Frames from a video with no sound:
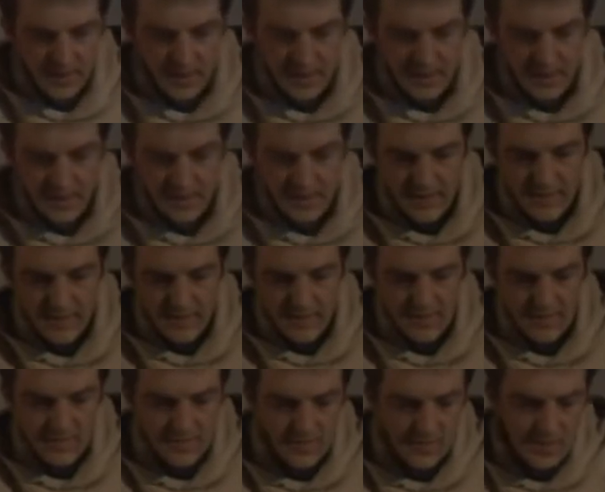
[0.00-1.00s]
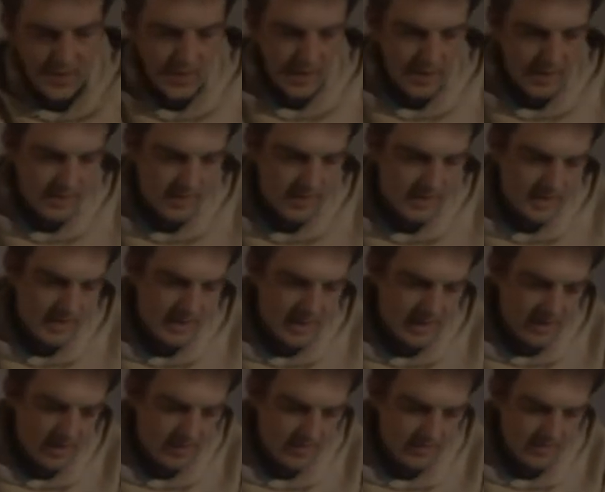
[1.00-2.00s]
um, uh,
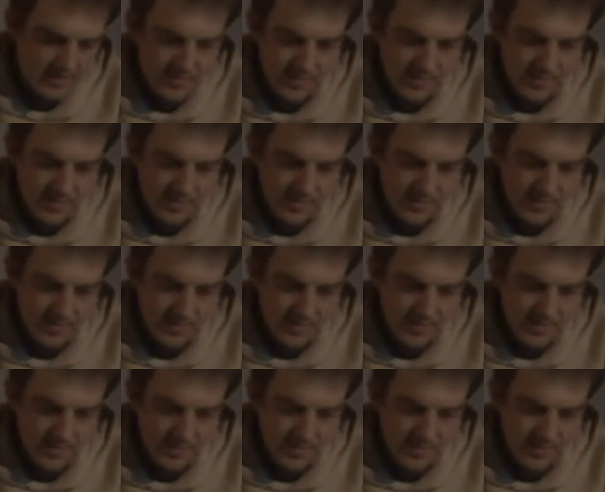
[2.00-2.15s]
steady